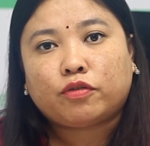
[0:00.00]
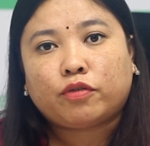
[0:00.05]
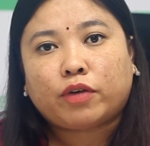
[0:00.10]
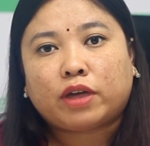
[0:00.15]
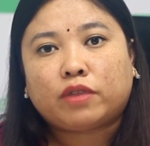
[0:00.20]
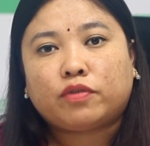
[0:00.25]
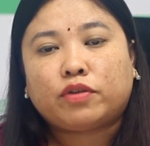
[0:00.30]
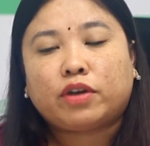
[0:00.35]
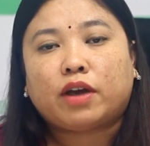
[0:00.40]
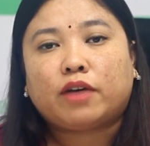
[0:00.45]

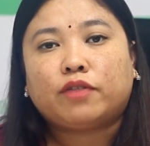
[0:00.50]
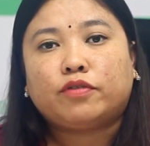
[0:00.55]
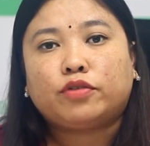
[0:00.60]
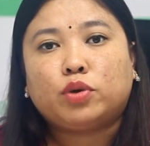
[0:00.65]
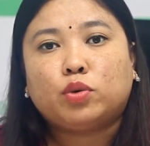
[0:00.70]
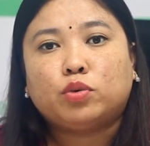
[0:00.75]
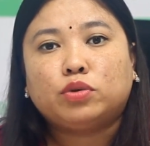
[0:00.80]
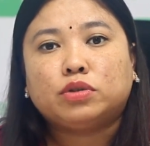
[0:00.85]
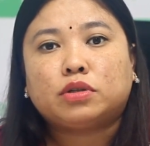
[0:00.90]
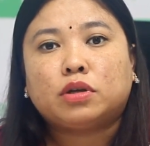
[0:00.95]
where we have
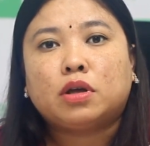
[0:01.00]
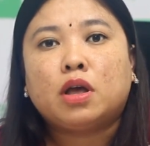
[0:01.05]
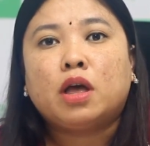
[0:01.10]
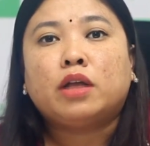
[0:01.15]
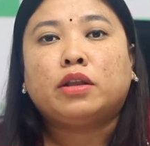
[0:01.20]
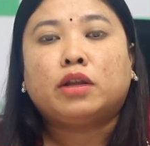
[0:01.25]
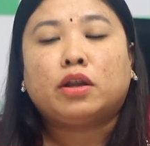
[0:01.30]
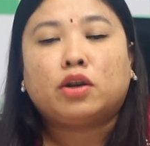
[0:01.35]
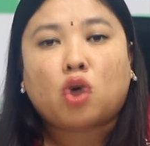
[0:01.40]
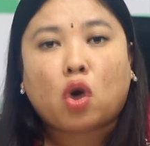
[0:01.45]
used
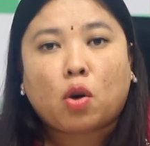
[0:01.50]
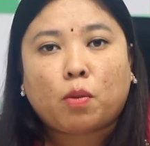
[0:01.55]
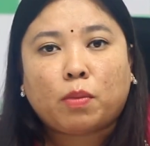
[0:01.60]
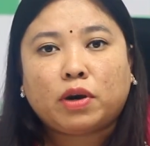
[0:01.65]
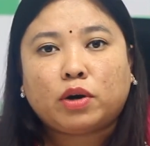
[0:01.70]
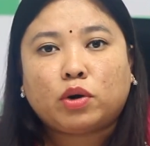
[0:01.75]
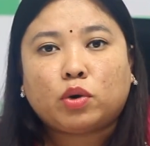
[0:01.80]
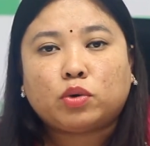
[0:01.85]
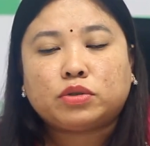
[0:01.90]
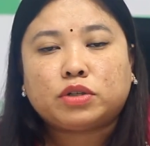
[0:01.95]
the
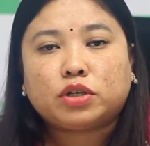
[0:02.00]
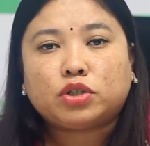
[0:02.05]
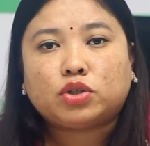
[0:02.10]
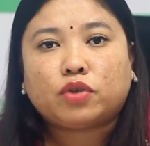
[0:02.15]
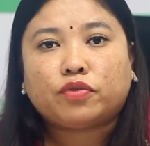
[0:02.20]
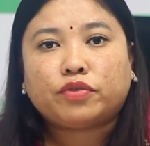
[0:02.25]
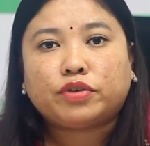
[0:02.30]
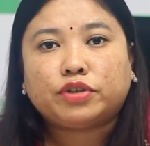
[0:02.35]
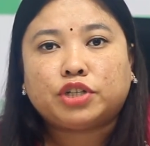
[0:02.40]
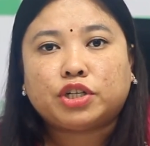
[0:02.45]
normal dosage
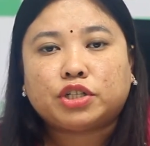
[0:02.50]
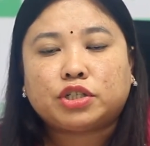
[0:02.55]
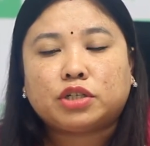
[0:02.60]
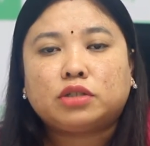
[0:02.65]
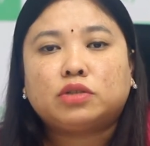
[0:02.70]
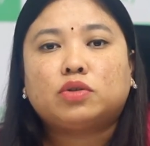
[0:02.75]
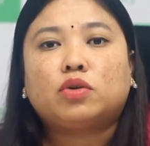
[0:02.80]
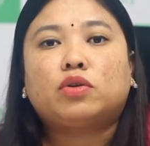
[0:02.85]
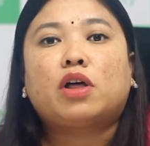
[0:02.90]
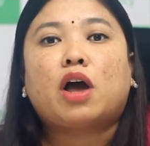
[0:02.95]
of
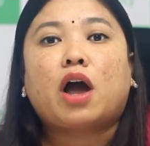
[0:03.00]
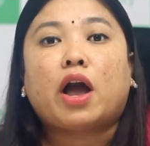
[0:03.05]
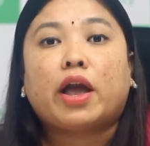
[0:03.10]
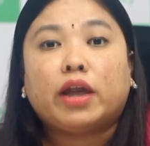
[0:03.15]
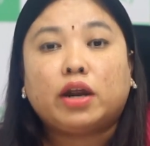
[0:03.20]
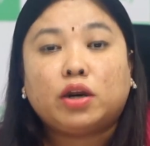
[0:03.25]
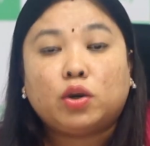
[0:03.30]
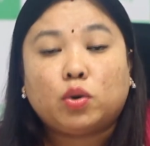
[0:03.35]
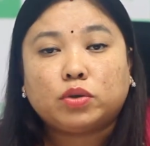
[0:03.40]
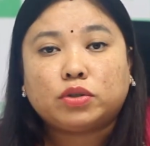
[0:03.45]
injections or the
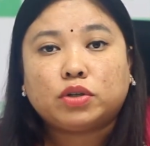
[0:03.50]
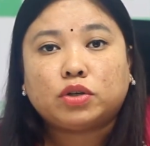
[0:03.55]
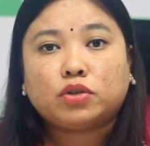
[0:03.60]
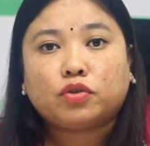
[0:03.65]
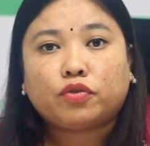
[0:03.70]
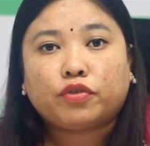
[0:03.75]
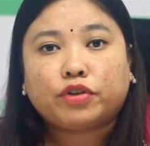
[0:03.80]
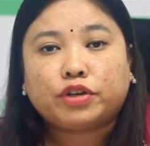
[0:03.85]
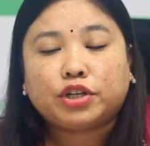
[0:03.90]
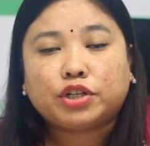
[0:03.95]
higher
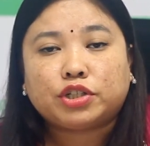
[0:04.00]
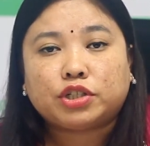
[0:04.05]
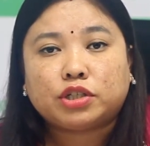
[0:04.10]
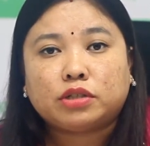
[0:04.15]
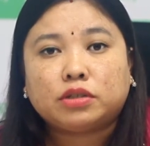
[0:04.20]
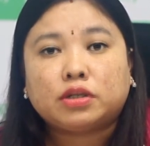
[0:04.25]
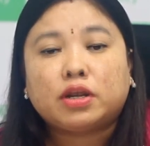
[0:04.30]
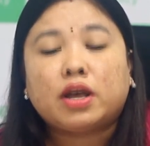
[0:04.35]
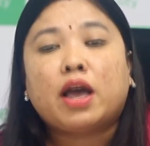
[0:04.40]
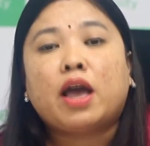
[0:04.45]
dosage of
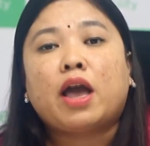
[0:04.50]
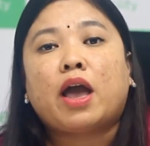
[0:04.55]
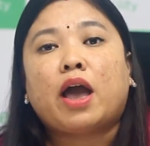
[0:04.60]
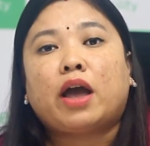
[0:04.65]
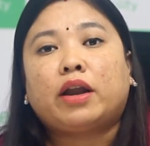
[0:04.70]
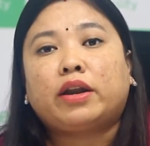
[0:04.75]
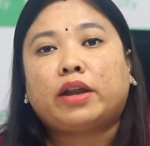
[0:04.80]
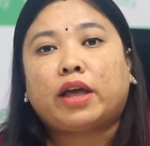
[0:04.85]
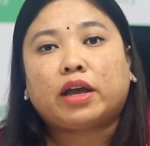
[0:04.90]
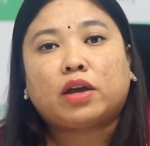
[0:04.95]
injections,
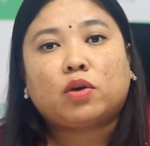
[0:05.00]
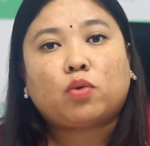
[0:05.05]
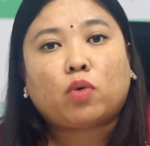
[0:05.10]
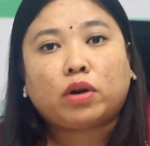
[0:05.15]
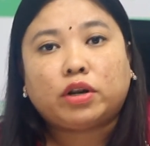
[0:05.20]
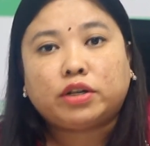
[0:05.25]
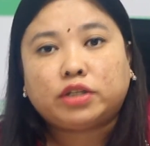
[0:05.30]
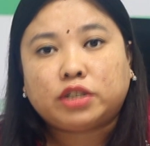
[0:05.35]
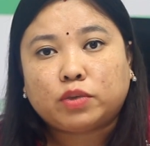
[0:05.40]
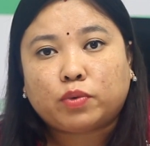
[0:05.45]
and egg
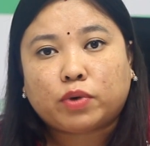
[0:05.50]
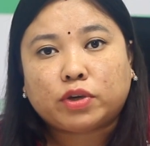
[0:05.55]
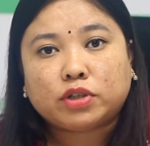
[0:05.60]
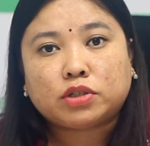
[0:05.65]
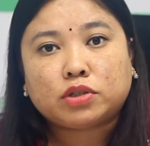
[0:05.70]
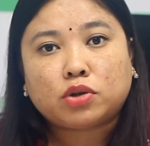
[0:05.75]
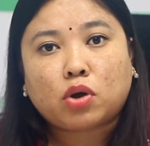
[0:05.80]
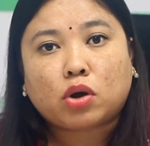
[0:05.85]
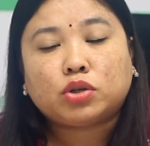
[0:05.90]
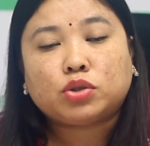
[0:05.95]
quality
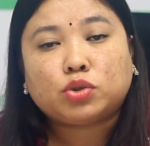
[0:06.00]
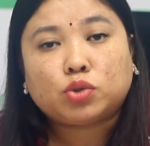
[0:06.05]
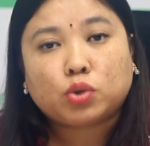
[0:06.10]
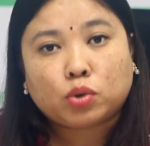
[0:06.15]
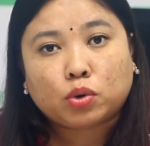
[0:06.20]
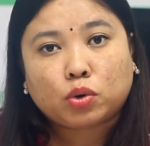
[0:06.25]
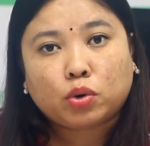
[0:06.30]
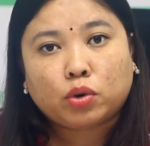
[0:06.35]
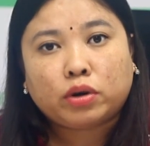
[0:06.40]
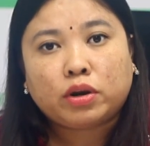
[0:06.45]
was not
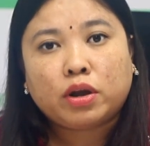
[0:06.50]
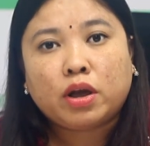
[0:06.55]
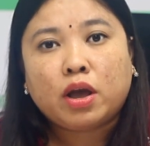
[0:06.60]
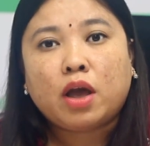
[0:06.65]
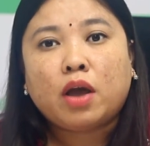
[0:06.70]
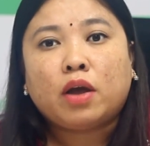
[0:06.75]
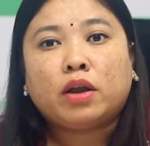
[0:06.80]
so good.